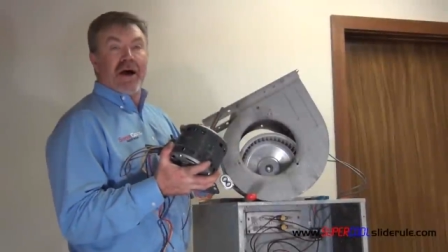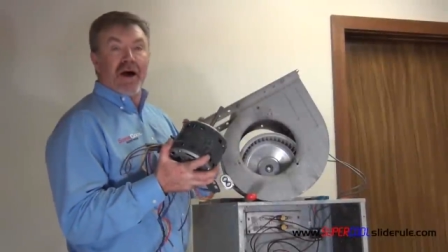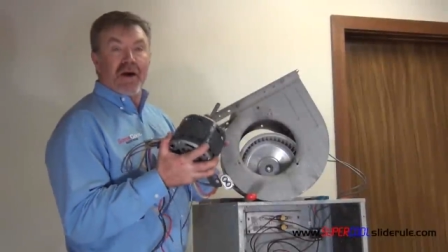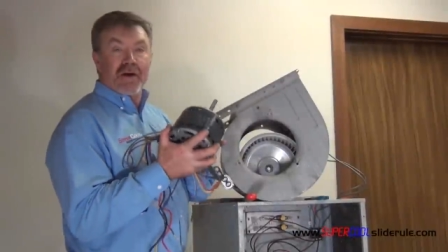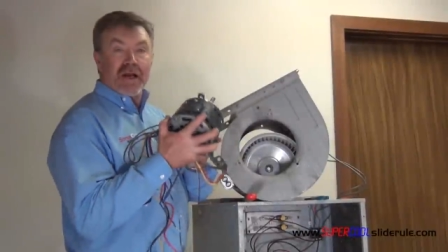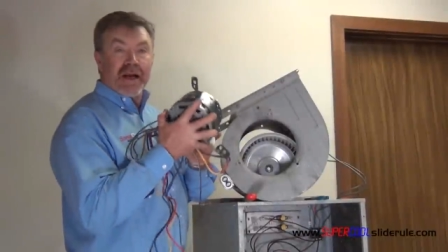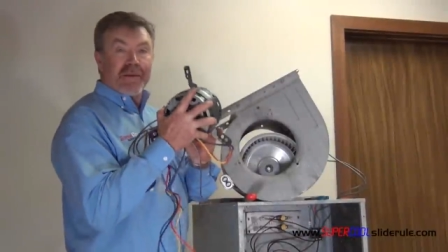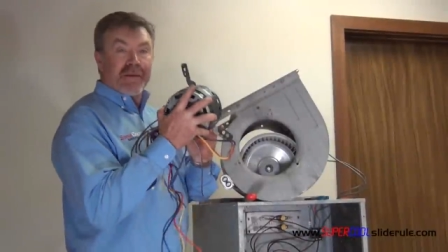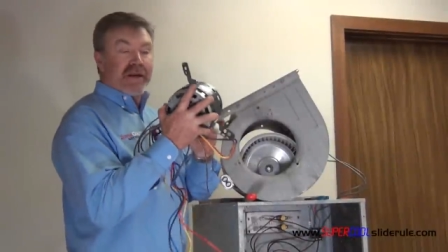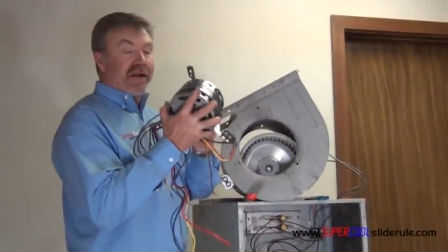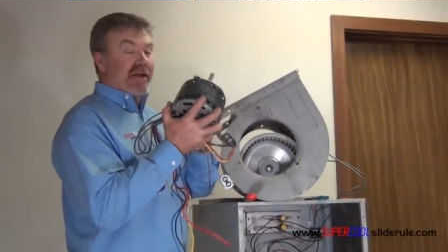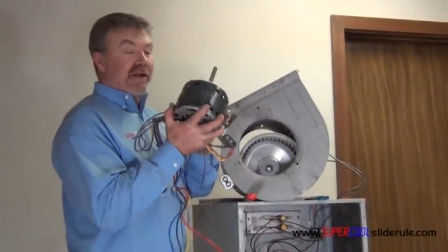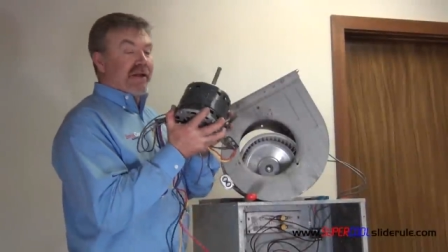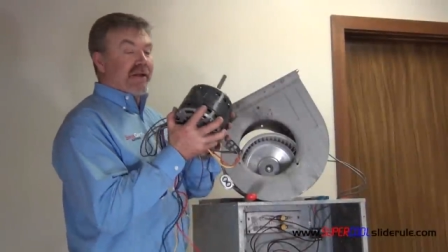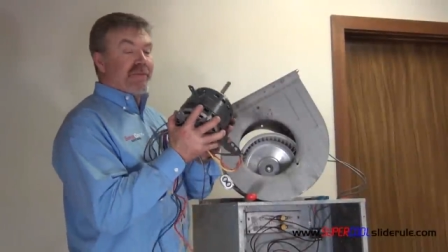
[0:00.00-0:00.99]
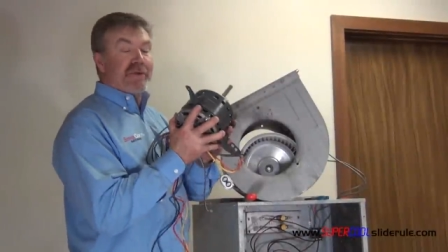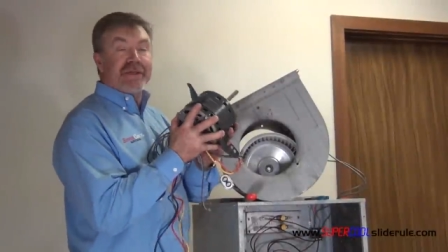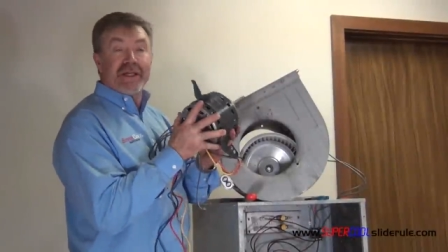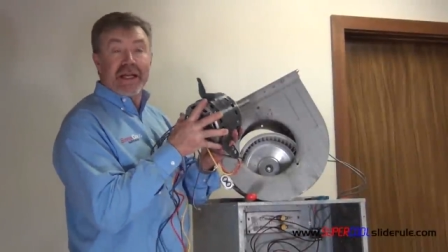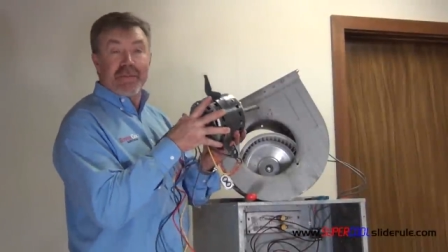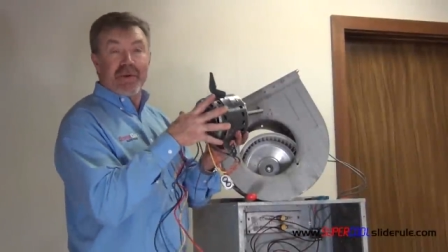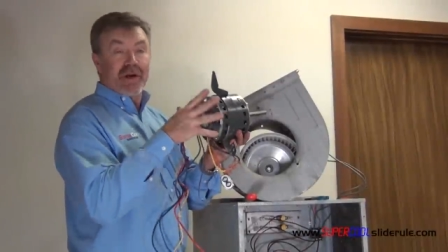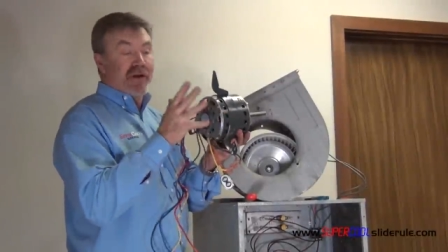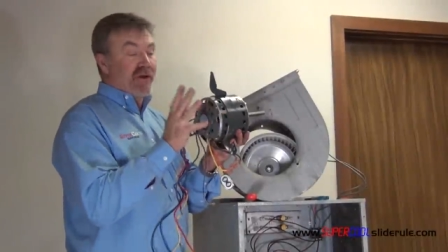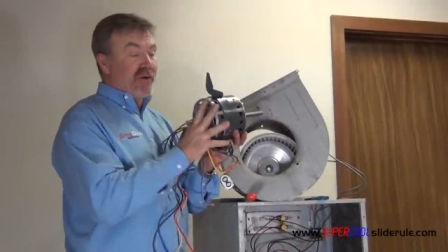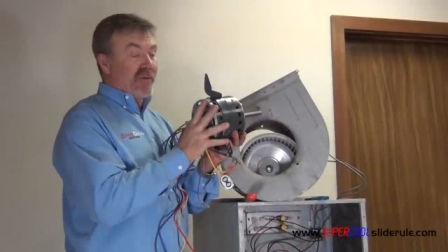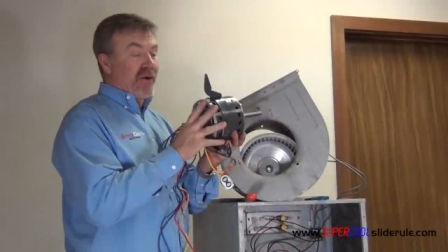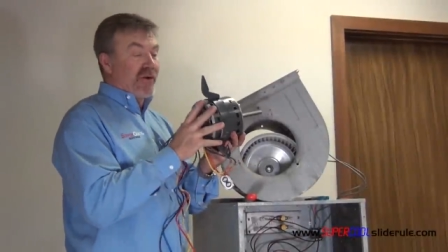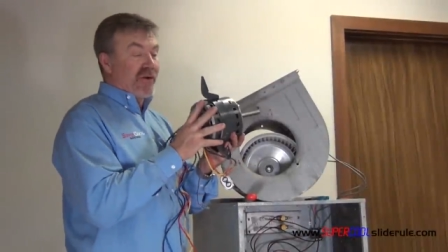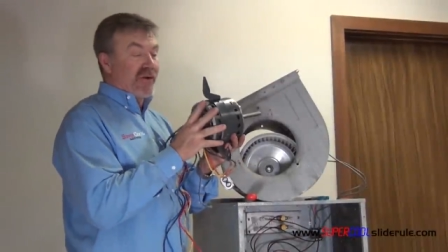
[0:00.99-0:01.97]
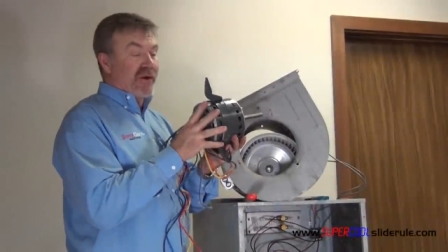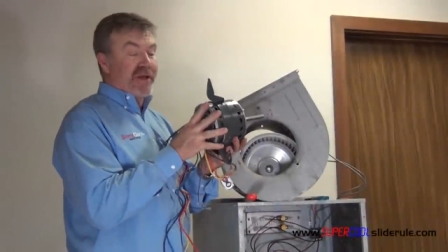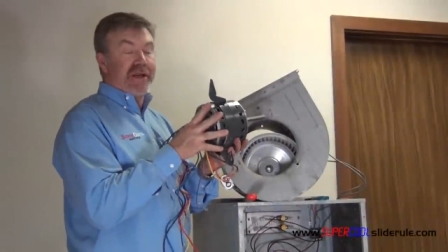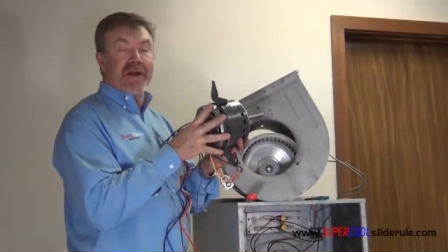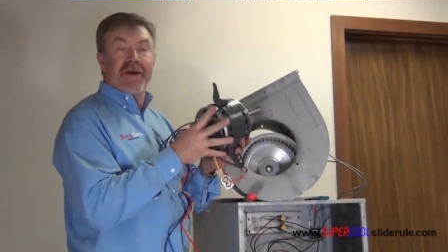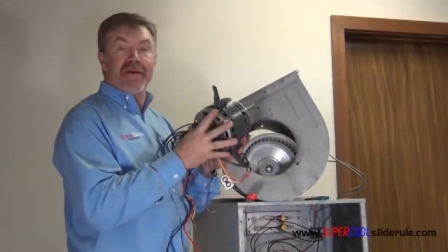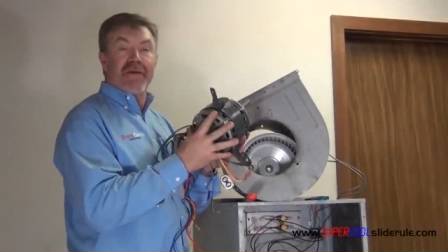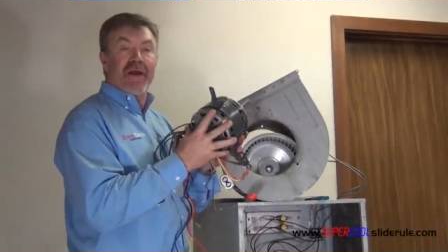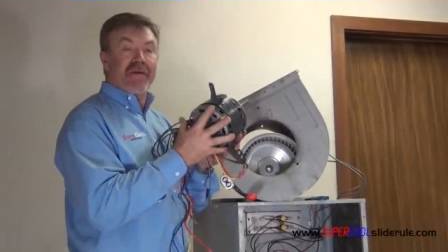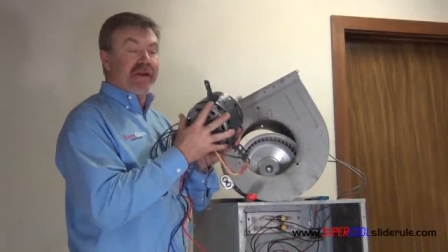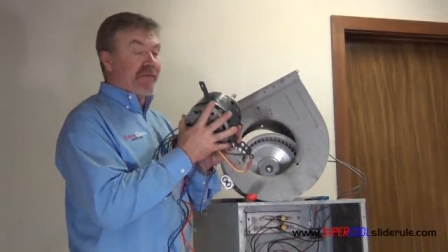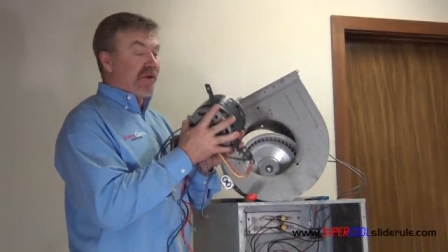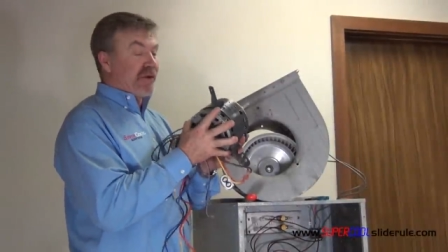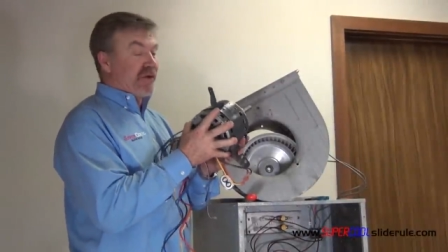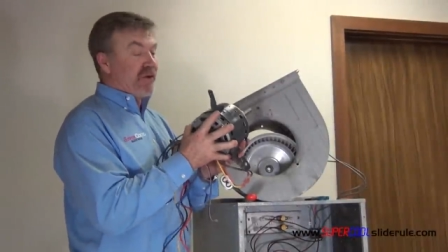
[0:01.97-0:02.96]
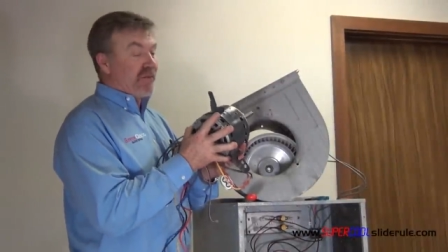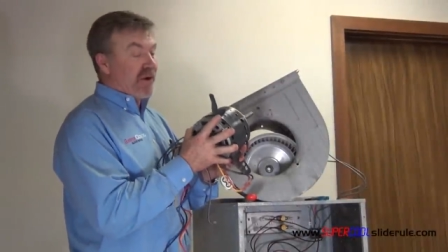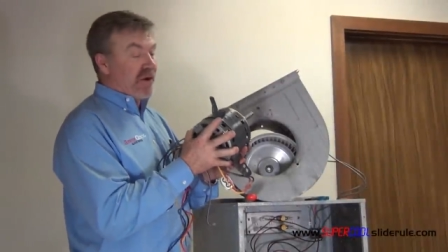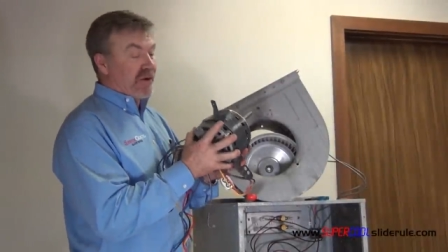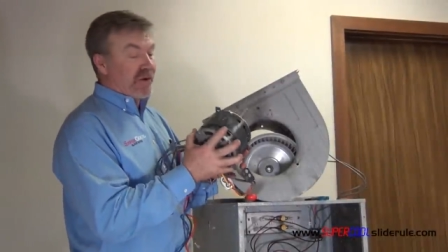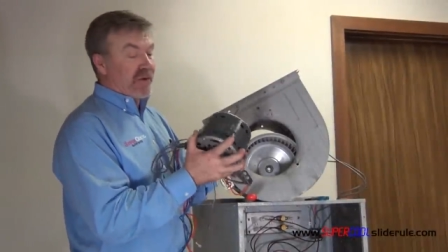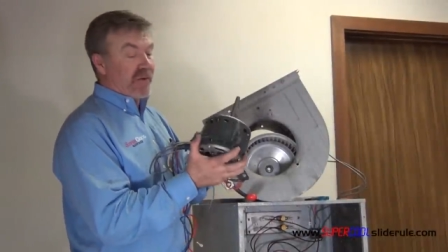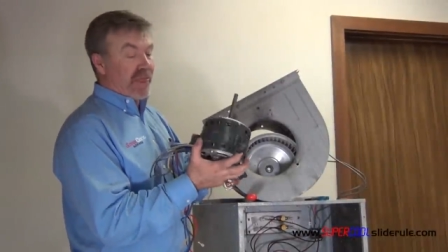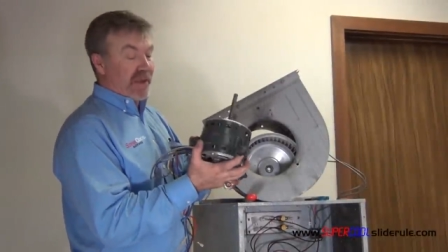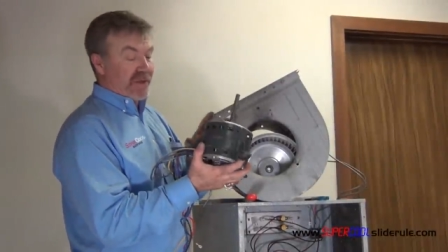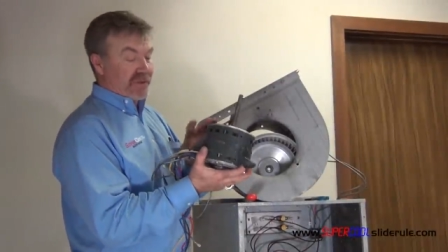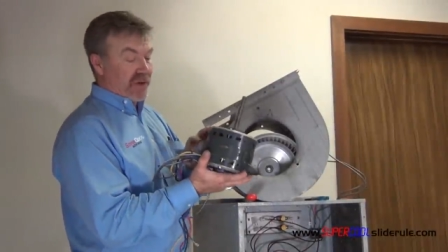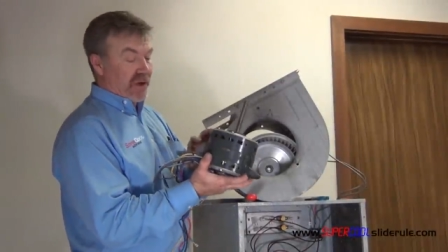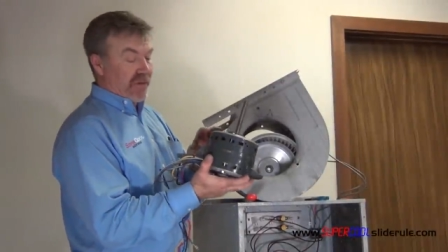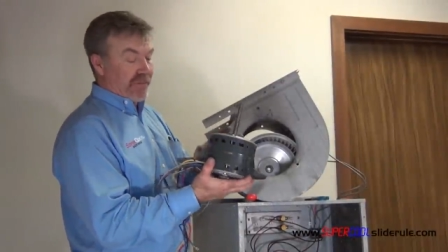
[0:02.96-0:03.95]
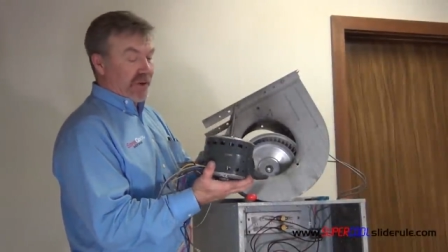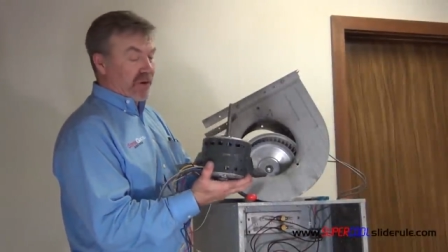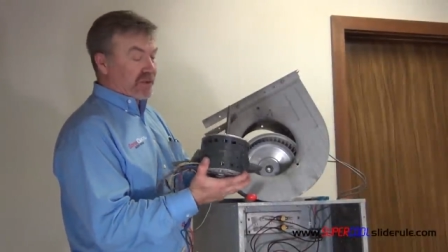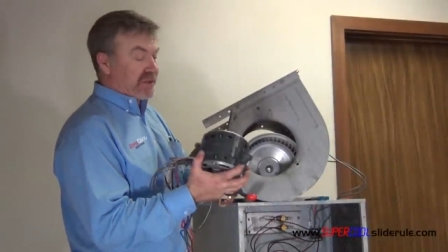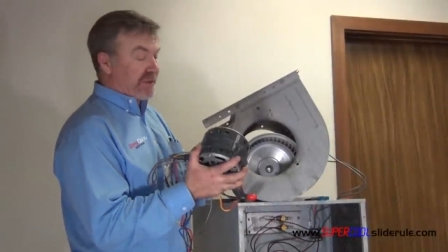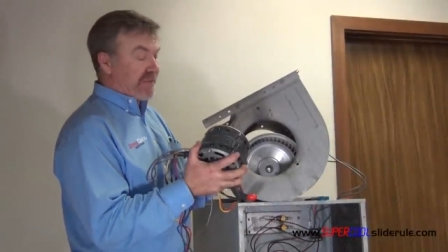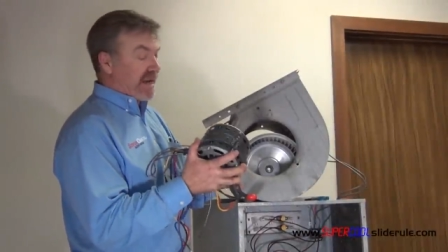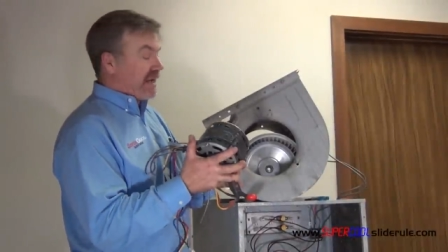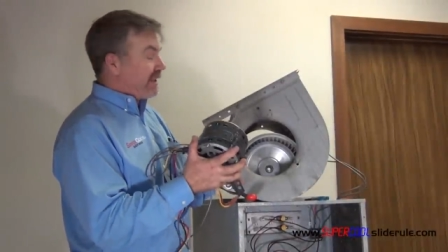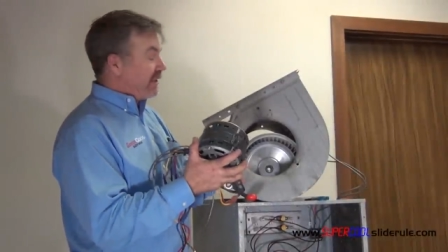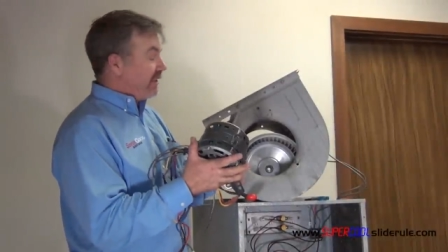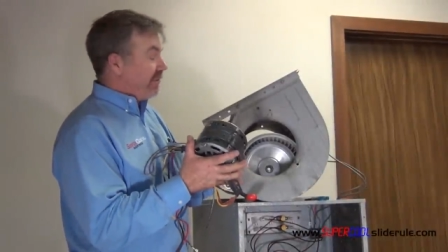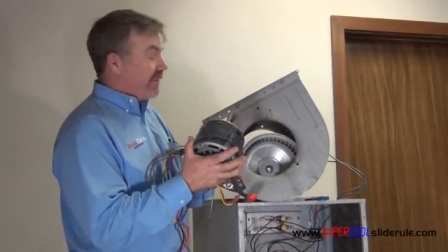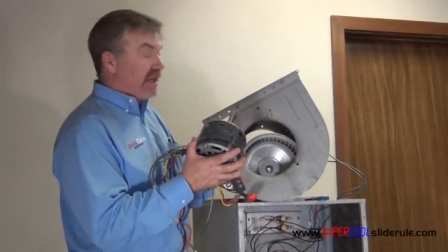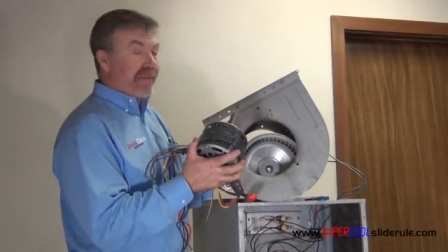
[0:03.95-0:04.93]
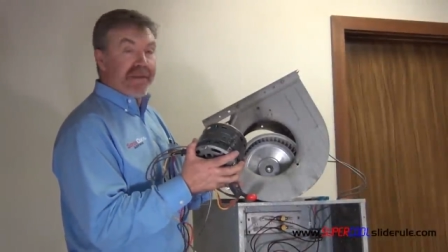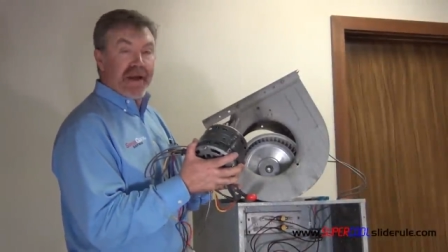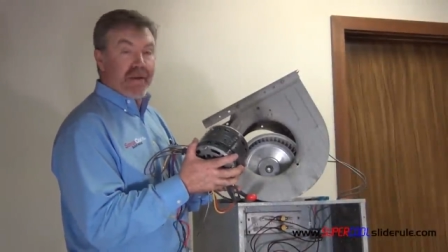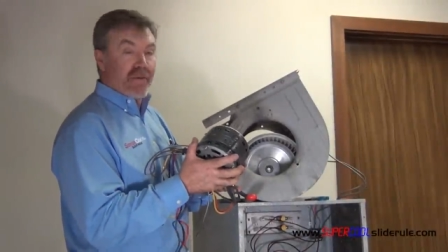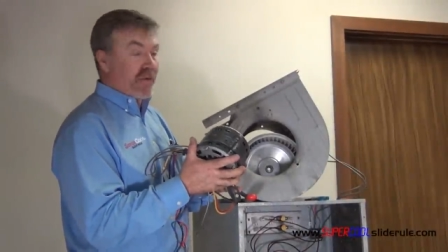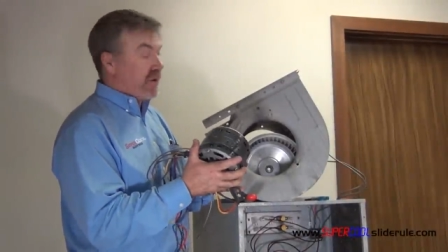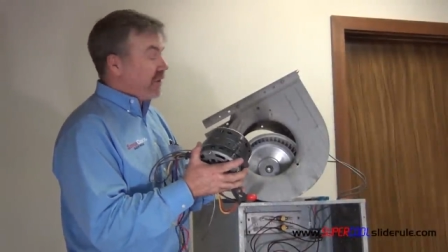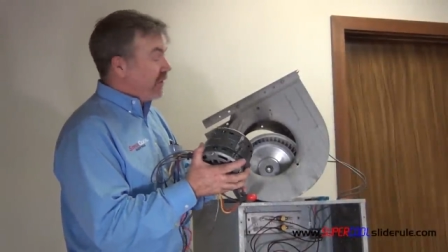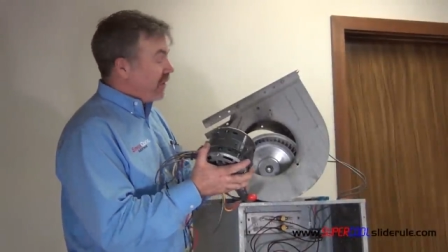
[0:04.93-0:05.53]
Okay, I'm going to pretend I put a new motor in here. I've got my new motor. It's all bolted back into the belly band where it